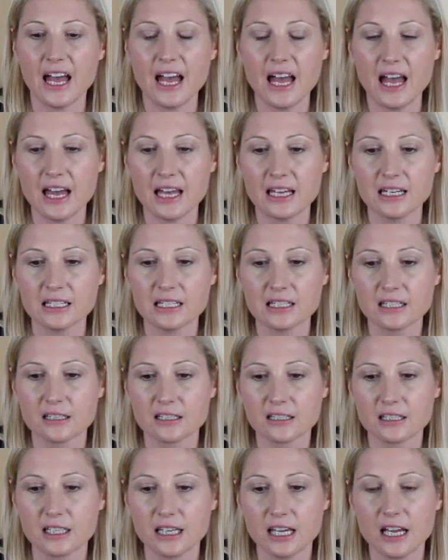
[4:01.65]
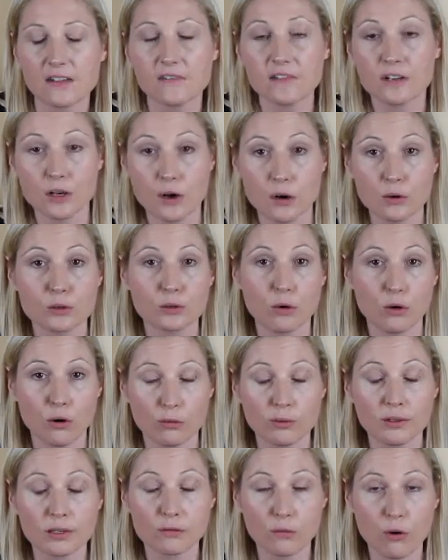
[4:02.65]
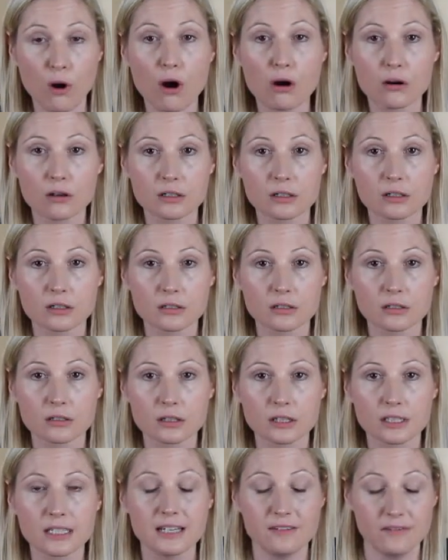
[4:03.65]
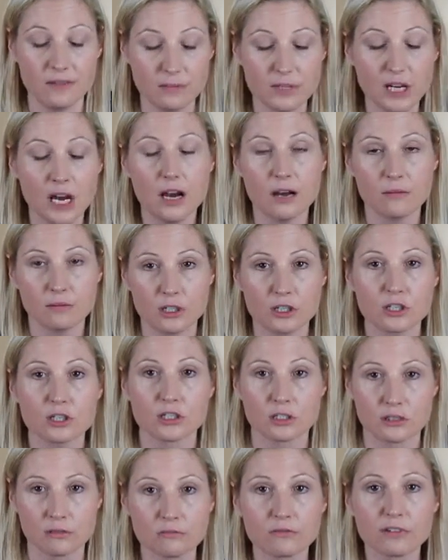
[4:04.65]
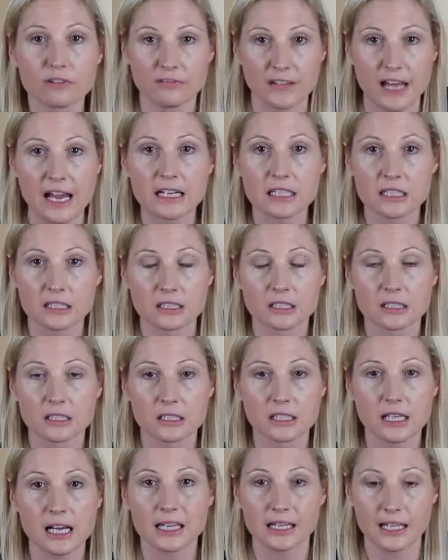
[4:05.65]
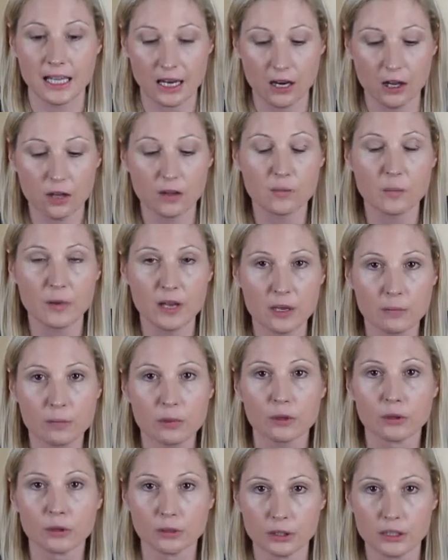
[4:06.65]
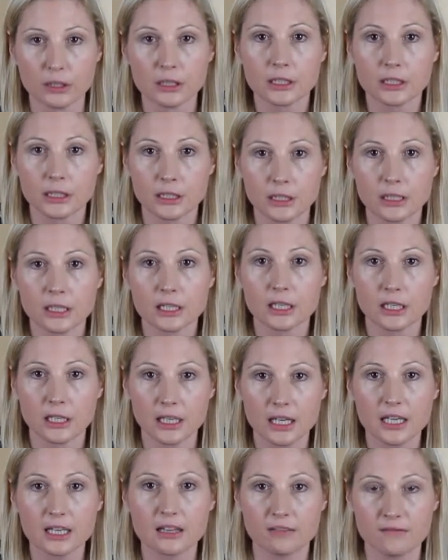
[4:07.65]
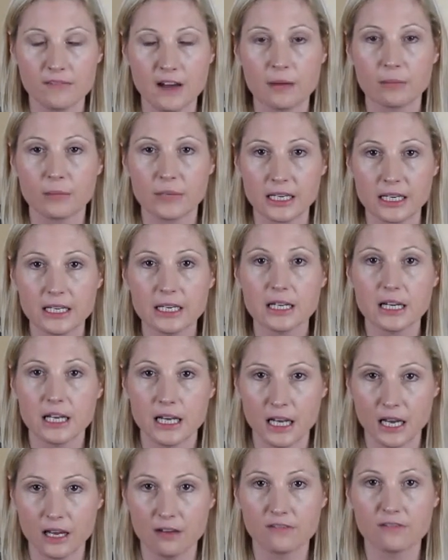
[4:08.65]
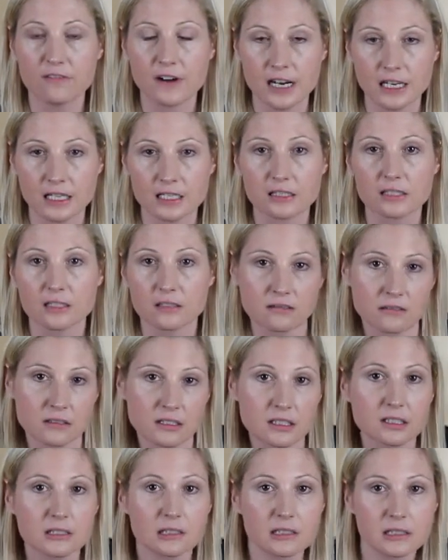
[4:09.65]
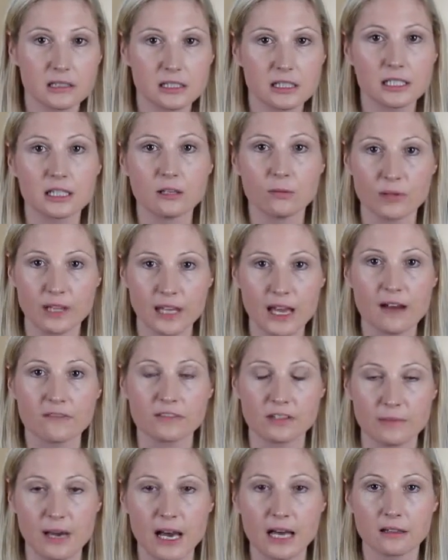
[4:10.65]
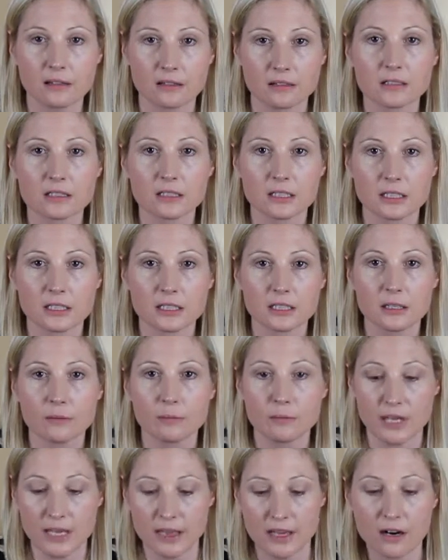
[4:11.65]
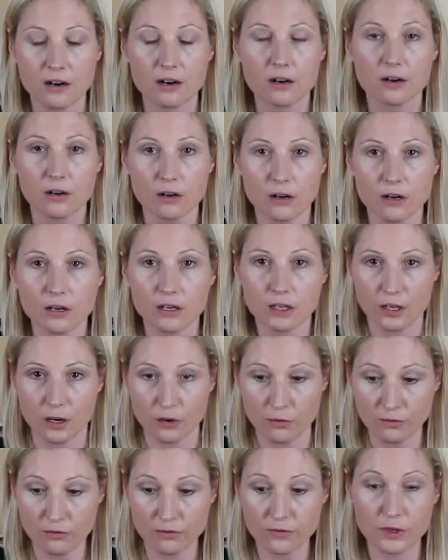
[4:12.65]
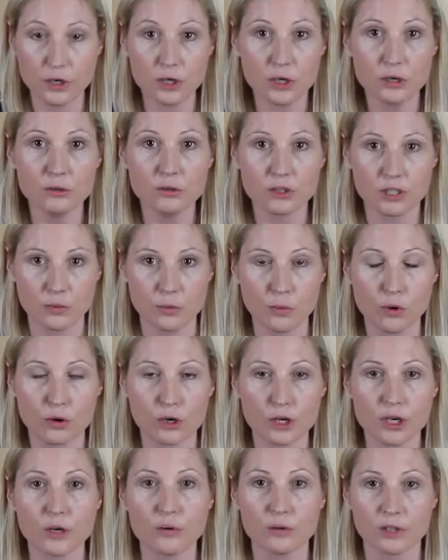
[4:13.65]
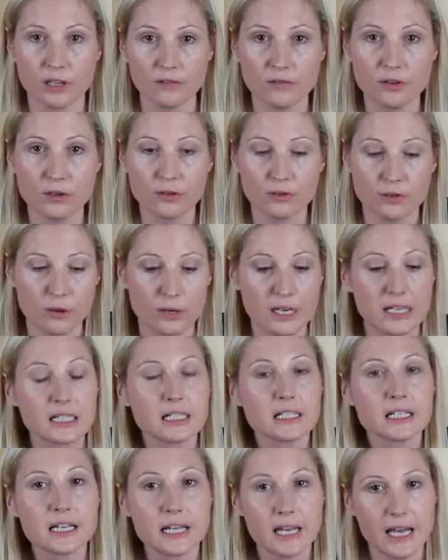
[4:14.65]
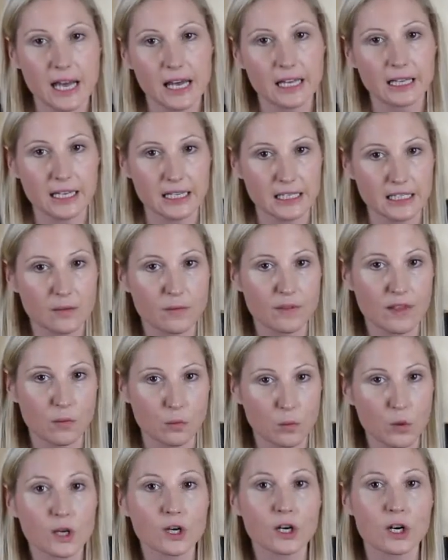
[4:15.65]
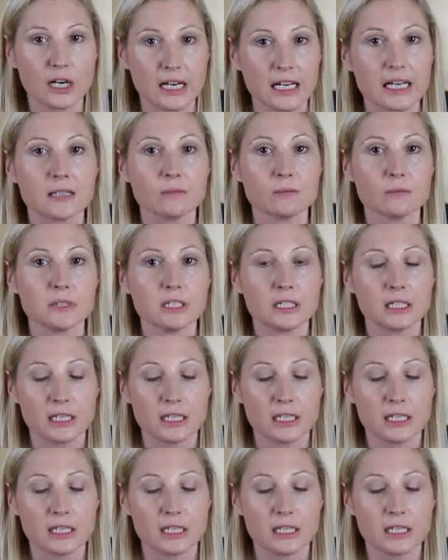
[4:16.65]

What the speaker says: And if it goes horribly wrong, give him time to just reflect and let other people in the family and friends deal with the aftermath. Be there, for you, to support you and love you through it, and let some of them work on him.